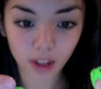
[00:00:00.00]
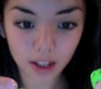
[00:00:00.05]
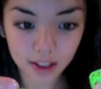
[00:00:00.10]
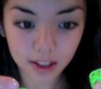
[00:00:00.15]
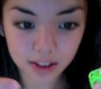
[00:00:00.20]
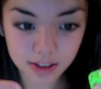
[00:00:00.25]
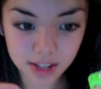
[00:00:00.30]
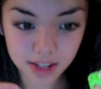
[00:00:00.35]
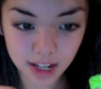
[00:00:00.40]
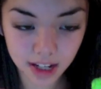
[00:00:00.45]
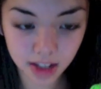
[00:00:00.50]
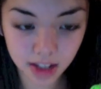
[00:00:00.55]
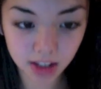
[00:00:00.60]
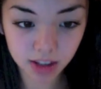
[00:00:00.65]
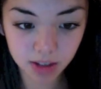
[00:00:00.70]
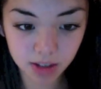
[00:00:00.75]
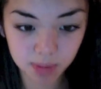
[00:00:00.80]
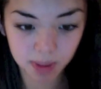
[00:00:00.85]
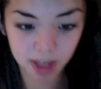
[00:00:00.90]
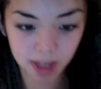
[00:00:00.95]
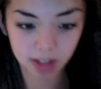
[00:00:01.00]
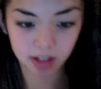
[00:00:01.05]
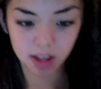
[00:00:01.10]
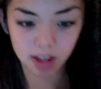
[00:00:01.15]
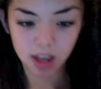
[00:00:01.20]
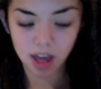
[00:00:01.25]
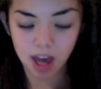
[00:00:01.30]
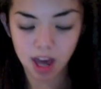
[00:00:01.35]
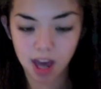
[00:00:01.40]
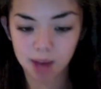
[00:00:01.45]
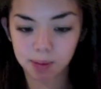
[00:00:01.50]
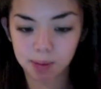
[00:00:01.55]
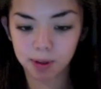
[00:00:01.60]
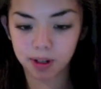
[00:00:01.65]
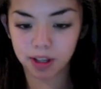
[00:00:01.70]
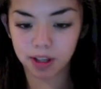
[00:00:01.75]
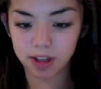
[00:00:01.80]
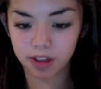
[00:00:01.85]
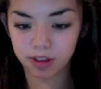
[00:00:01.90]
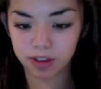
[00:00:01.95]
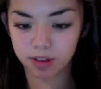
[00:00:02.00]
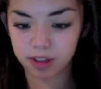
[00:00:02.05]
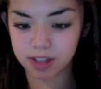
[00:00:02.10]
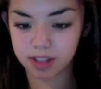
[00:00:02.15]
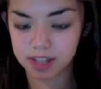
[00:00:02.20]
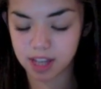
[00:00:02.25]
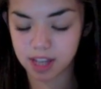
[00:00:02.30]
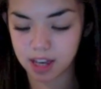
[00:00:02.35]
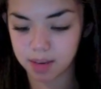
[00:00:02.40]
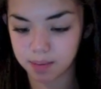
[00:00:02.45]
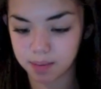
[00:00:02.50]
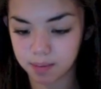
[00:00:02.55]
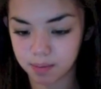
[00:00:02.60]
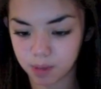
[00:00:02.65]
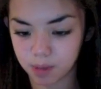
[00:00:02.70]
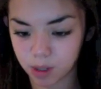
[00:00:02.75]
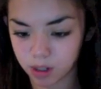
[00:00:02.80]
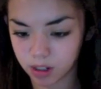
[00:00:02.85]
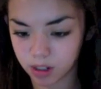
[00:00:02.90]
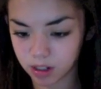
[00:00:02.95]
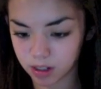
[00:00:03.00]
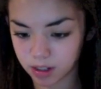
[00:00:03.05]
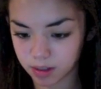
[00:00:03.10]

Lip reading: You take another band and put it through the same hook.